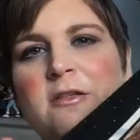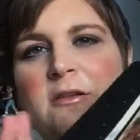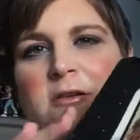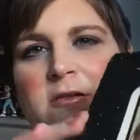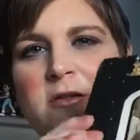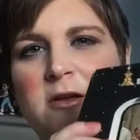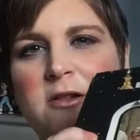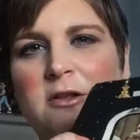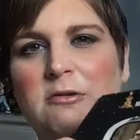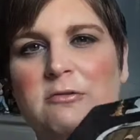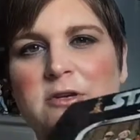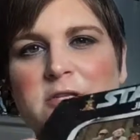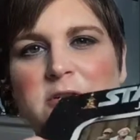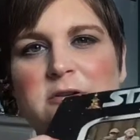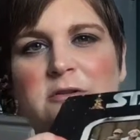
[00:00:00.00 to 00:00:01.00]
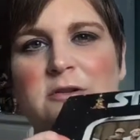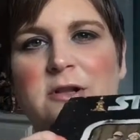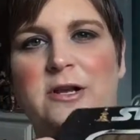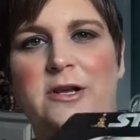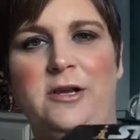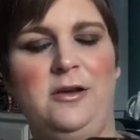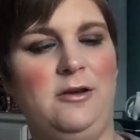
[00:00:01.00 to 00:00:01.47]
So it's got the original
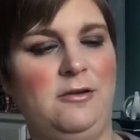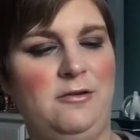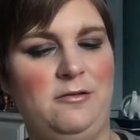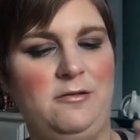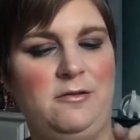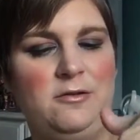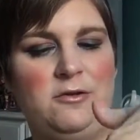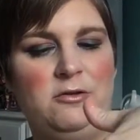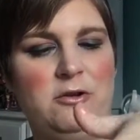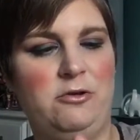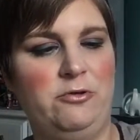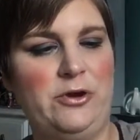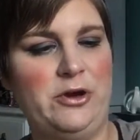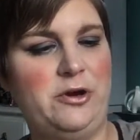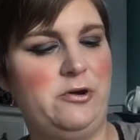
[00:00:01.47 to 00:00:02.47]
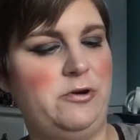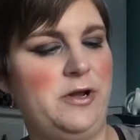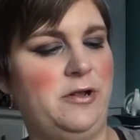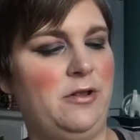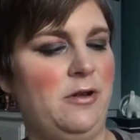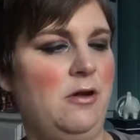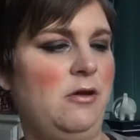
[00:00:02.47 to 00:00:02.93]
like logo
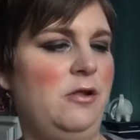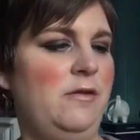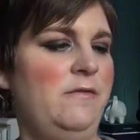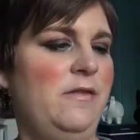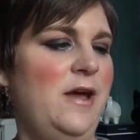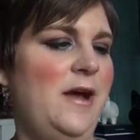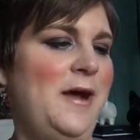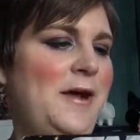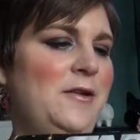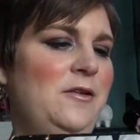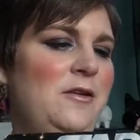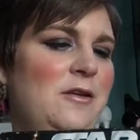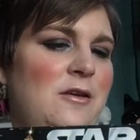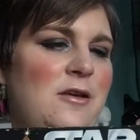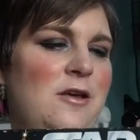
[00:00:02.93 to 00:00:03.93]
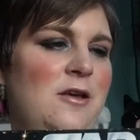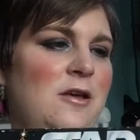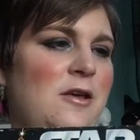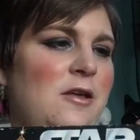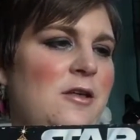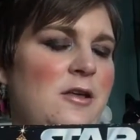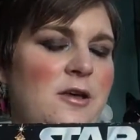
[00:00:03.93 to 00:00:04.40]
and all of that.
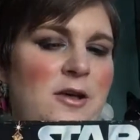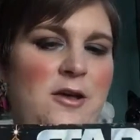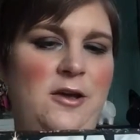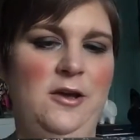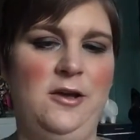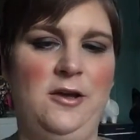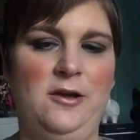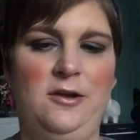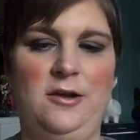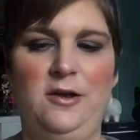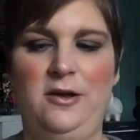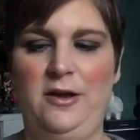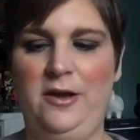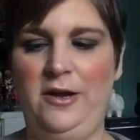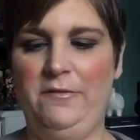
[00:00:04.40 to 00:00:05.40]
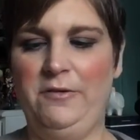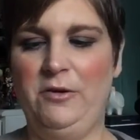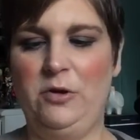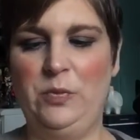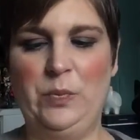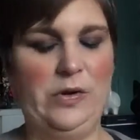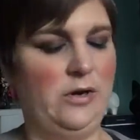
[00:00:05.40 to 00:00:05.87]
And I
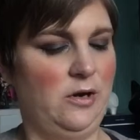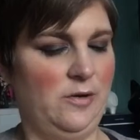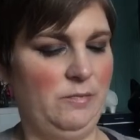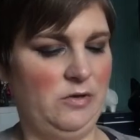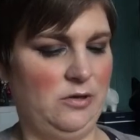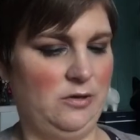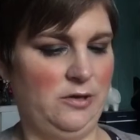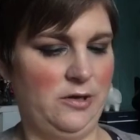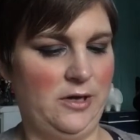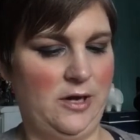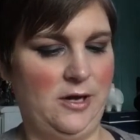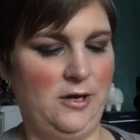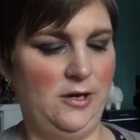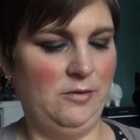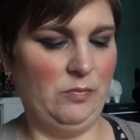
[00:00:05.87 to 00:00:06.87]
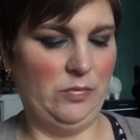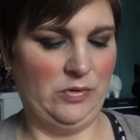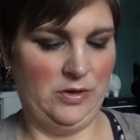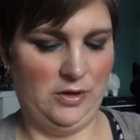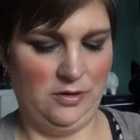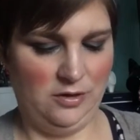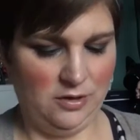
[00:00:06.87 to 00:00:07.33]
haven't opened it up to look at it,
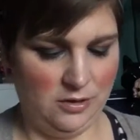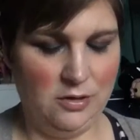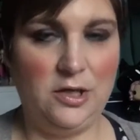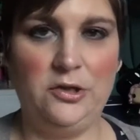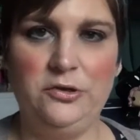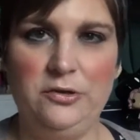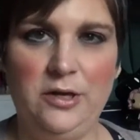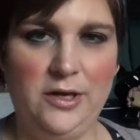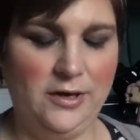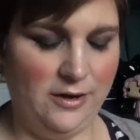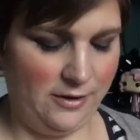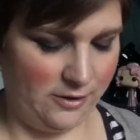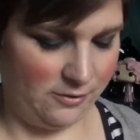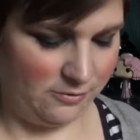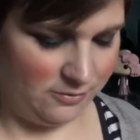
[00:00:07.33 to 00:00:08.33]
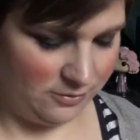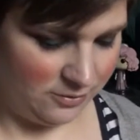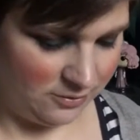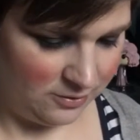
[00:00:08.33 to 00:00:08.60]
but I'll do that now.